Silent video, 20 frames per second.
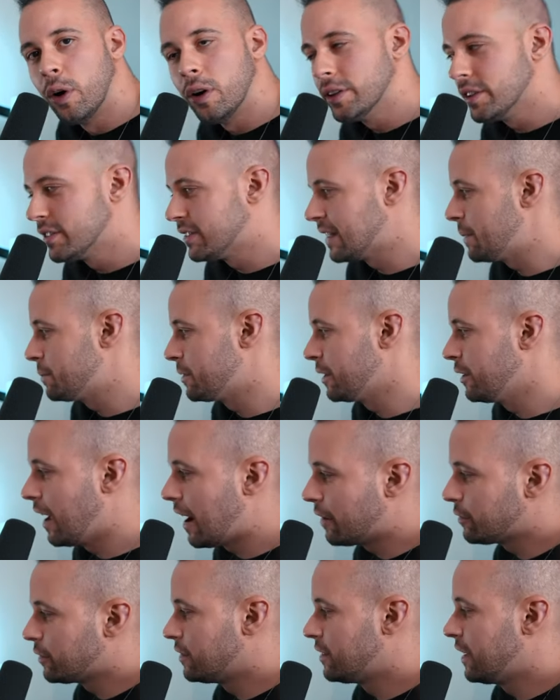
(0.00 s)
all the steps that you
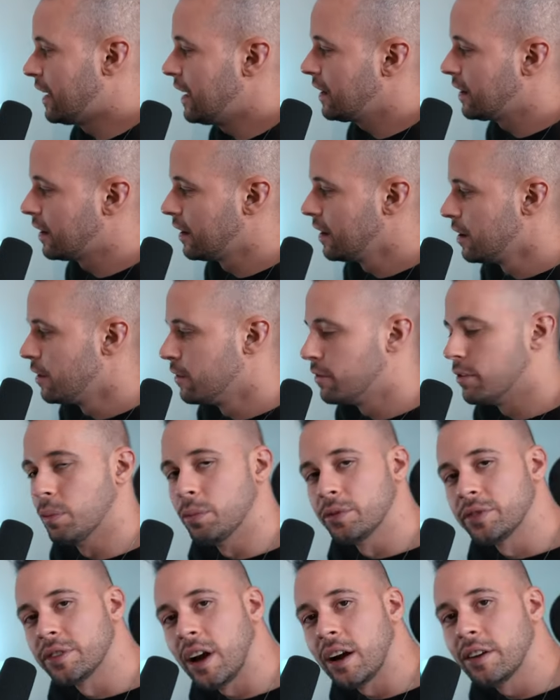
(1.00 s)
have to take
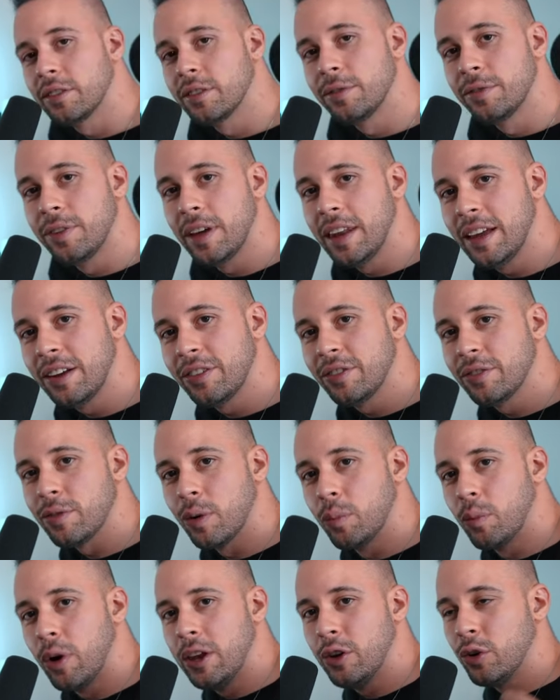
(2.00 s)
from start to finish,
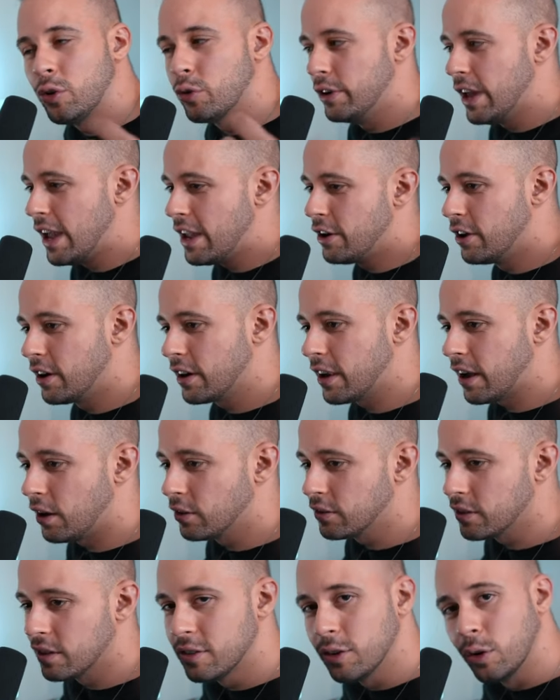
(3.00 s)
from when you create your
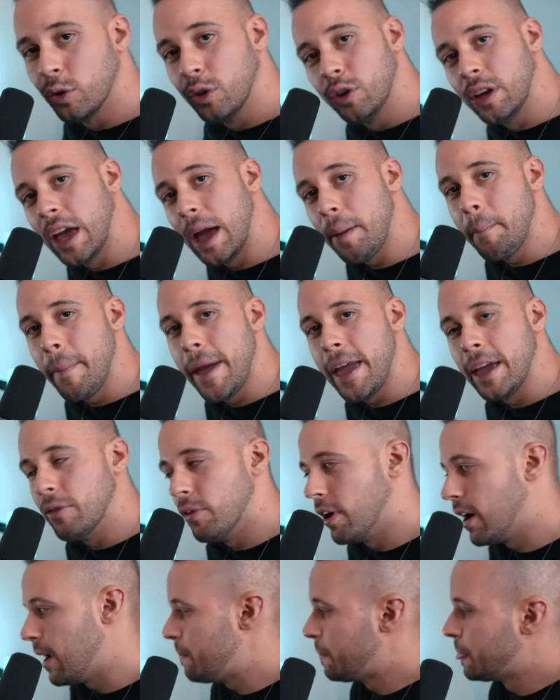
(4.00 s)
account until you get paid,
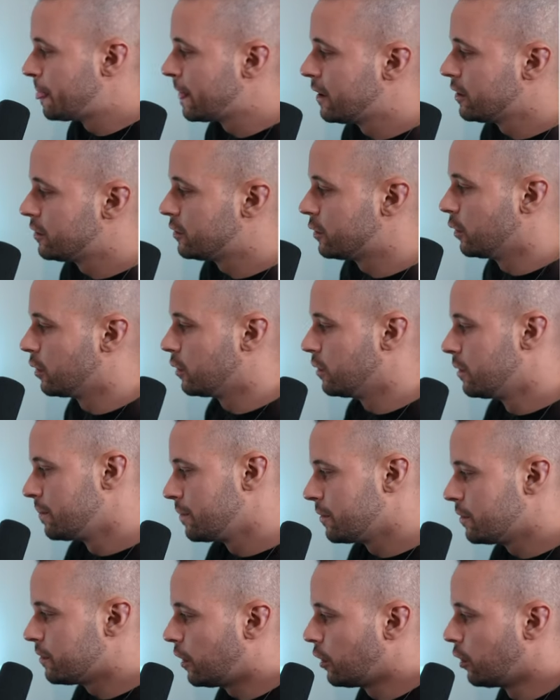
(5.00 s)
right? So
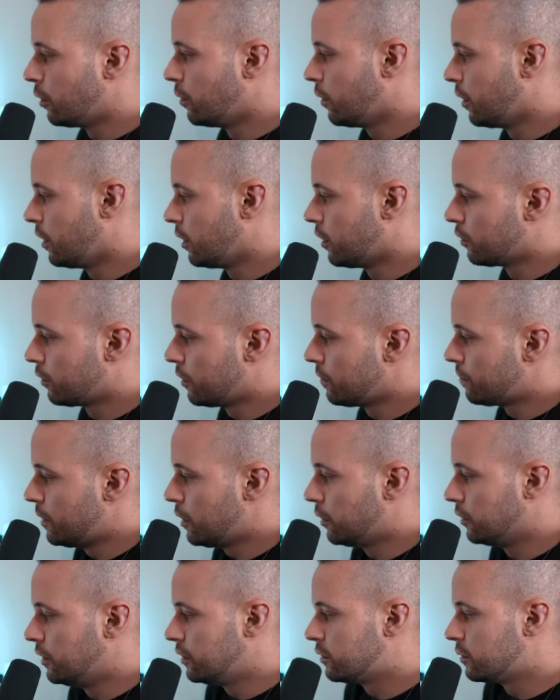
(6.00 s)
follow along with
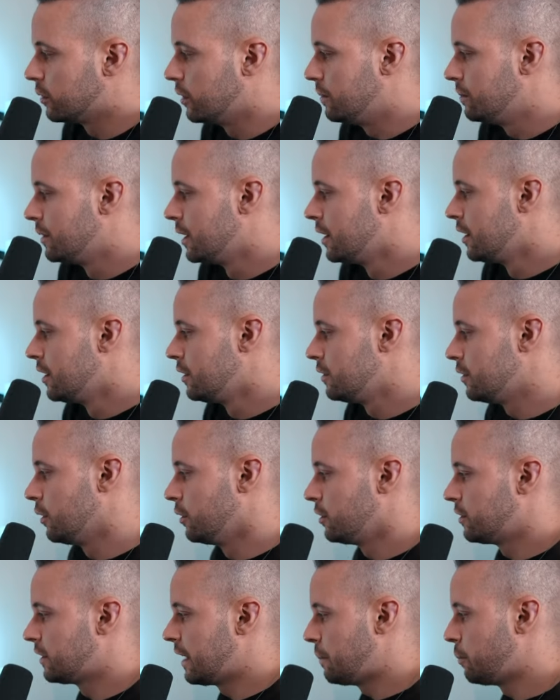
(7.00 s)
me on this one.
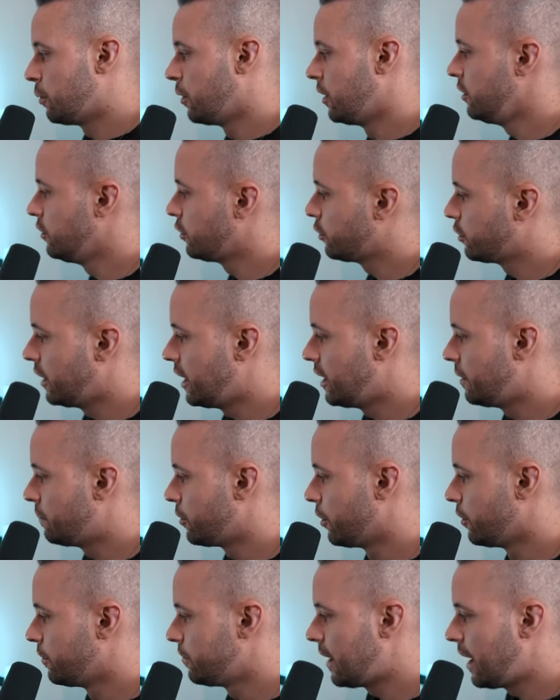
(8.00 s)
So step one, you create a
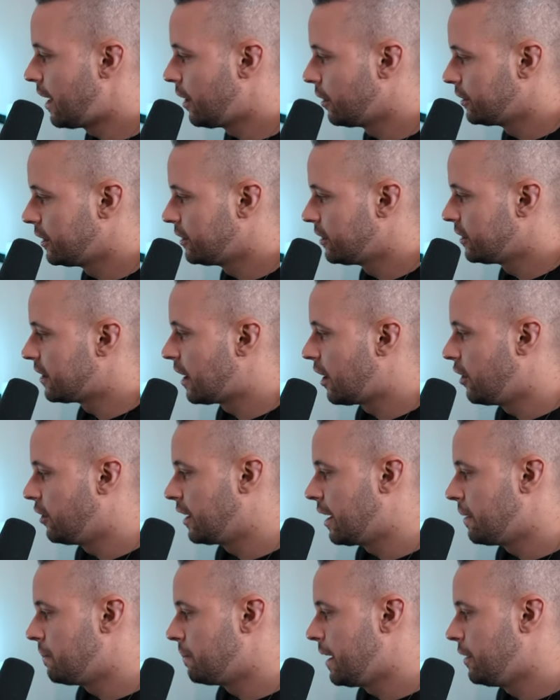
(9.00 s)
profile. This is how you
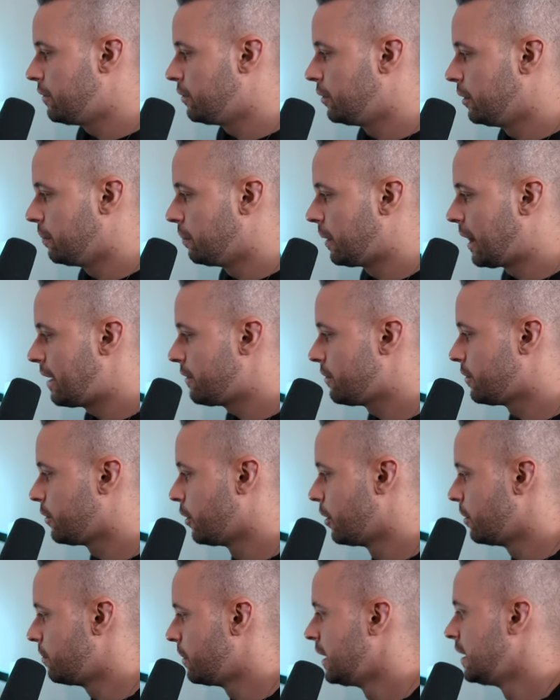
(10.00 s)
get paid for the
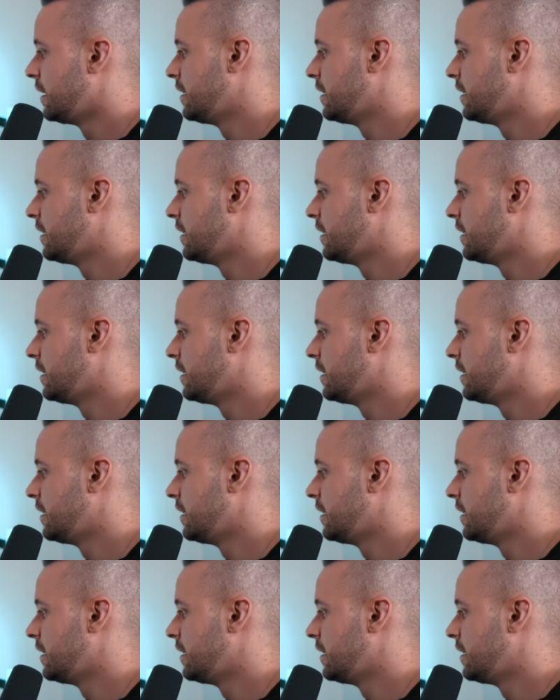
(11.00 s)
platform.